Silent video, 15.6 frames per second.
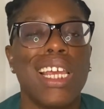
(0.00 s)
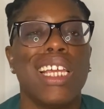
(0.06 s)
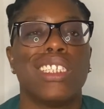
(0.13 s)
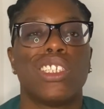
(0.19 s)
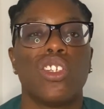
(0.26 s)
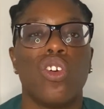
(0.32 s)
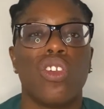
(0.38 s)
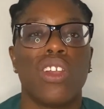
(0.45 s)

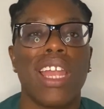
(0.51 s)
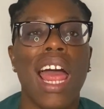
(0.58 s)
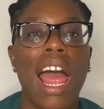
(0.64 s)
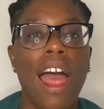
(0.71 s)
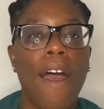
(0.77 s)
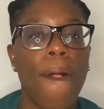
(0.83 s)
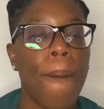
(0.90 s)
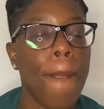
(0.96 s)
So
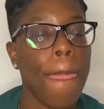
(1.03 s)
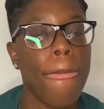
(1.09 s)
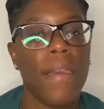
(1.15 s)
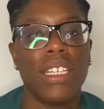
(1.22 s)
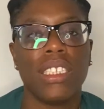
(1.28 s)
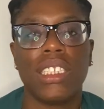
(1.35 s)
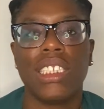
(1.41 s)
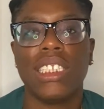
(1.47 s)
now
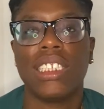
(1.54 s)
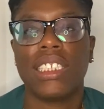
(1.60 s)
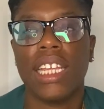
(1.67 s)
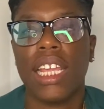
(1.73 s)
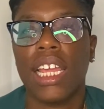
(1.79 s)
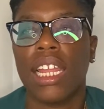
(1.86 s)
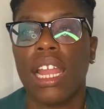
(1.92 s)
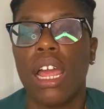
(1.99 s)
she's
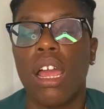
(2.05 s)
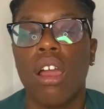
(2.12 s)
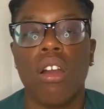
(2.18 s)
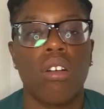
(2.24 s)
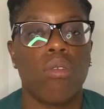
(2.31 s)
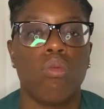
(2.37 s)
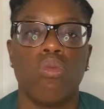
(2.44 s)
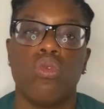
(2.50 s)
thinking like,
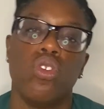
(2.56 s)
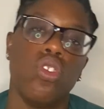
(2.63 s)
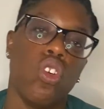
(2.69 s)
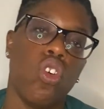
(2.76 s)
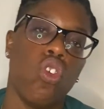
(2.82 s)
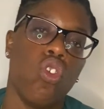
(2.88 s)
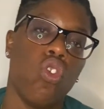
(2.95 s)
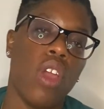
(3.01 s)
you
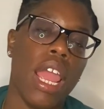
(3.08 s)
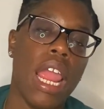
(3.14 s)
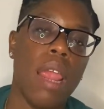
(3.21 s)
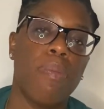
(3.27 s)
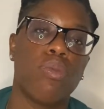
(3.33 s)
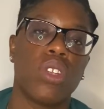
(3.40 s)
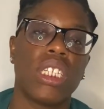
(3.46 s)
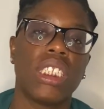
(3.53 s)
know,
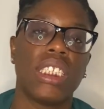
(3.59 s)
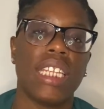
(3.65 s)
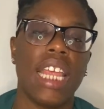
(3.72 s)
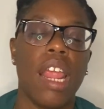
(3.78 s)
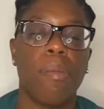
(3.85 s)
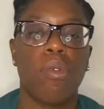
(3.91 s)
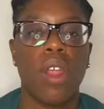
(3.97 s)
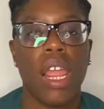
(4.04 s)
April, this is April.